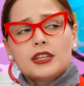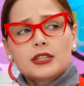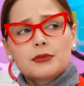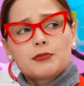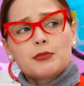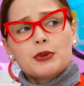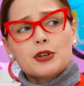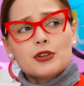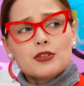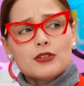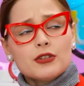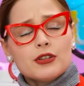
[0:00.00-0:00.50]

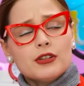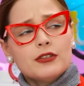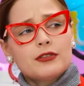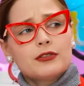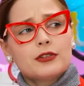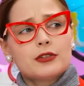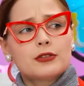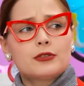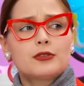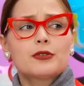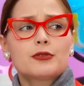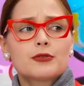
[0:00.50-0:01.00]

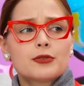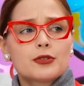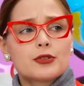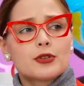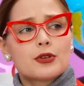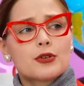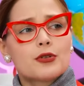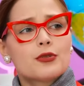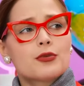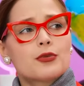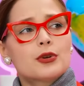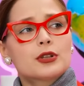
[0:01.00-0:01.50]
Especially if you don't
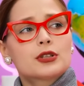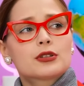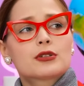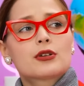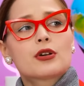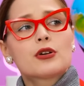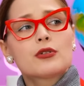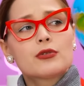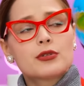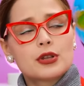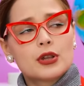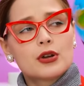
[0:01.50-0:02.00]
know what's
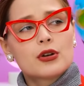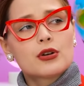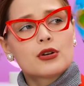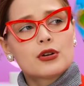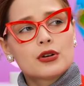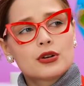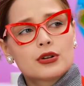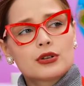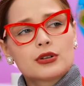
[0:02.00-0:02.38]
going on.